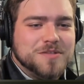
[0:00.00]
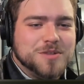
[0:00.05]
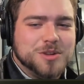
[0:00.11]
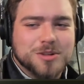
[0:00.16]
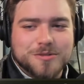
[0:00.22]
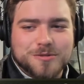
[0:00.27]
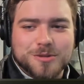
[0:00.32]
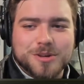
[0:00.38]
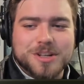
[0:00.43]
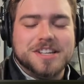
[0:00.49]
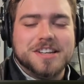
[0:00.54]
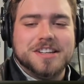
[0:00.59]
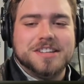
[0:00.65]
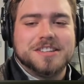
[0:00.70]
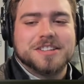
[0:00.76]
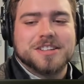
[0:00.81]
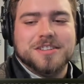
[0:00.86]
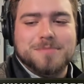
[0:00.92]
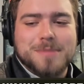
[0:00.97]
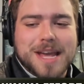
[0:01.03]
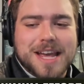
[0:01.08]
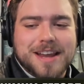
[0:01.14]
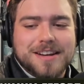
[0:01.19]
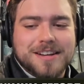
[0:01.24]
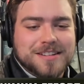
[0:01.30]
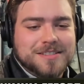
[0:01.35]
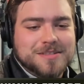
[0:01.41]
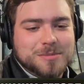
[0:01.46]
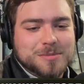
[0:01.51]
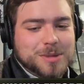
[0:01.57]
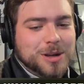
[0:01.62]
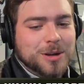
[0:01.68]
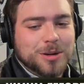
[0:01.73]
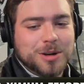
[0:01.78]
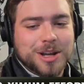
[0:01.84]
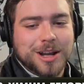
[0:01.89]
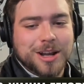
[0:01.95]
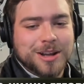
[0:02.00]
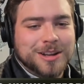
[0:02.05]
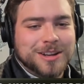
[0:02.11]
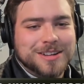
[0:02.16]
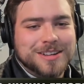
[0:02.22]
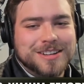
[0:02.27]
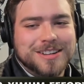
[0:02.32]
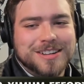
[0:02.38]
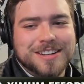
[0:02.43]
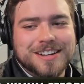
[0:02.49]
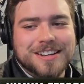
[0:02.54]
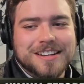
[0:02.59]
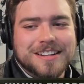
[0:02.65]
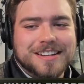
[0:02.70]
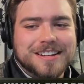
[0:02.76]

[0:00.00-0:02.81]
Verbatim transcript: give you a free disc of Madden." I'm like, "Okay." It's like